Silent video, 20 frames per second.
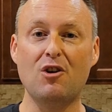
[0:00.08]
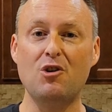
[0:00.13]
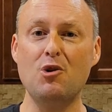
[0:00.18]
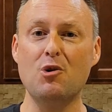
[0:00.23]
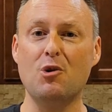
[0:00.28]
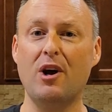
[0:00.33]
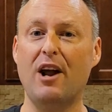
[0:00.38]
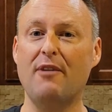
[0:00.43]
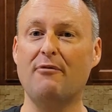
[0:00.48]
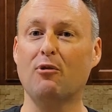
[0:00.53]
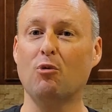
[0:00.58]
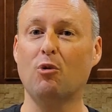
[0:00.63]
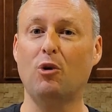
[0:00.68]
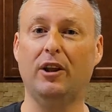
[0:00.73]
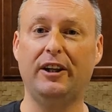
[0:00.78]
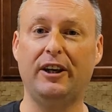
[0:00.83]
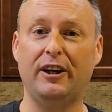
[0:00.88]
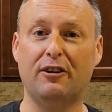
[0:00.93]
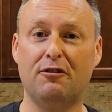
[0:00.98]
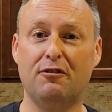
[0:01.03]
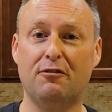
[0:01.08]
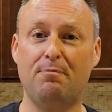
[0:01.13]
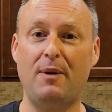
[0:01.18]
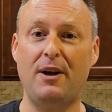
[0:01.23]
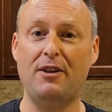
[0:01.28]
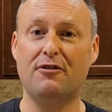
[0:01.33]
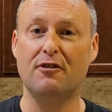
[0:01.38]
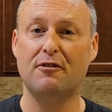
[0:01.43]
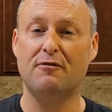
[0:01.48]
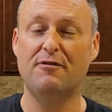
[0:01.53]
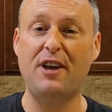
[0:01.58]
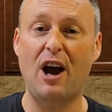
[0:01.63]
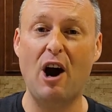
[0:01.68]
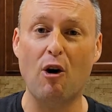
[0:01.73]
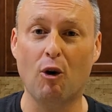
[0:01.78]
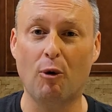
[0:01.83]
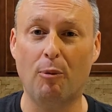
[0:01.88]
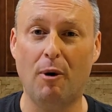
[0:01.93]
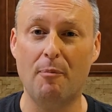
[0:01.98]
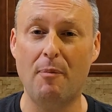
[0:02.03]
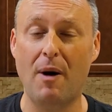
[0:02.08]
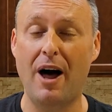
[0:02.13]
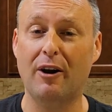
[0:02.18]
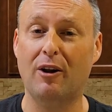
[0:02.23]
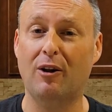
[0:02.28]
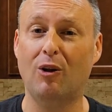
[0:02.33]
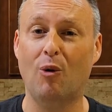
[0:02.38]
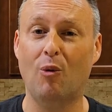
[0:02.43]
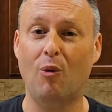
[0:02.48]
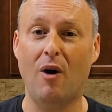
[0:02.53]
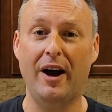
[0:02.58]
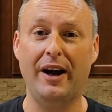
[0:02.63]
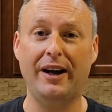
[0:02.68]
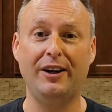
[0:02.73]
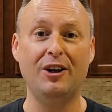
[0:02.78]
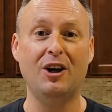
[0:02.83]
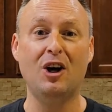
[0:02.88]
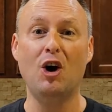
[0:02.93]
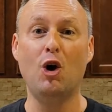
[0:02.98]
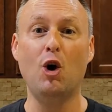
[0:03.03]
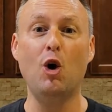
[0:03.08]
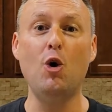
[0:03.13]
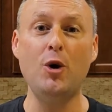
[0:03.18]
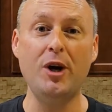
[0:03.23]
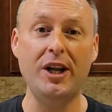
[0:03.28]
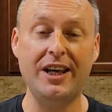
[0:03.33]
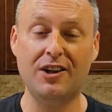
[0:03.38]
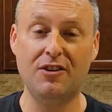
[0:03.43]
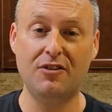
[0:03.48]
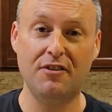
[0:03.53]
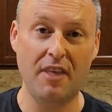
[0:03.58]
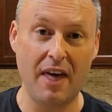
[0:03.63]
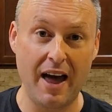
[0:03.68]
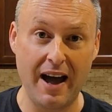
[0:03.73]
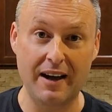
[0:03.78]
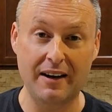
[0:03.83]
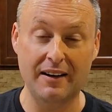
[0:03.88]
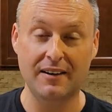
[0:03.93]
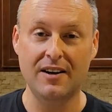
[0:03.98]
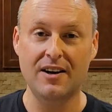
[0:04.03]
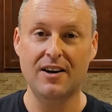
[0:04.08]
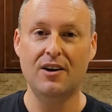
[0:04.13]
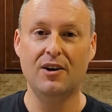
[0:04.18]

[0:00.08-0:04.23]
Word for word: You could have a really expensive, terrible bottle of wine. Who needs that?